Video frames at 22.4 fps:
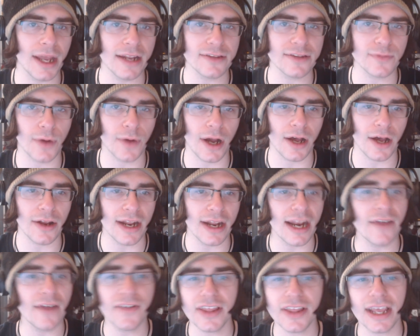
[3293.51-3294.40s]
It's wild. And
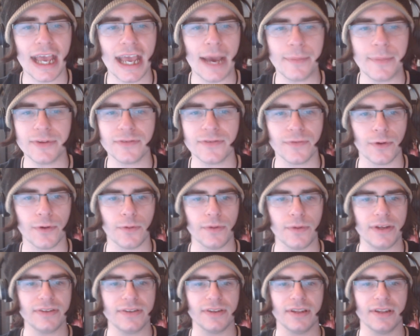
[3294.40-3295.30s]
everything happens for a
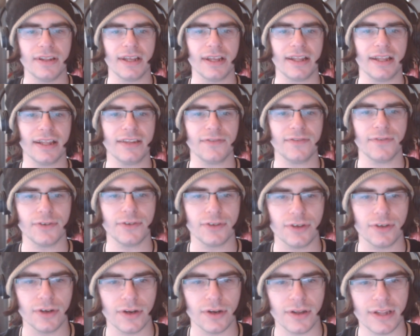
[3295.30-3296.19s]
reason. Like, that's for
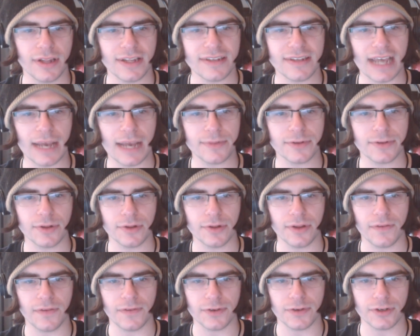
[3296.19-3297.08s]
sure. That's
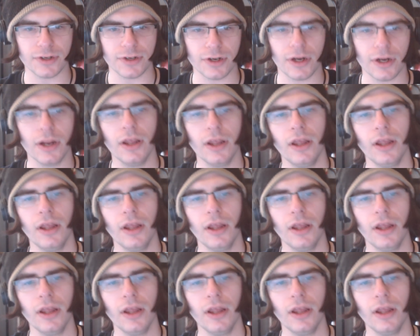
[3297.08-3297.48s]
absolutely for sure.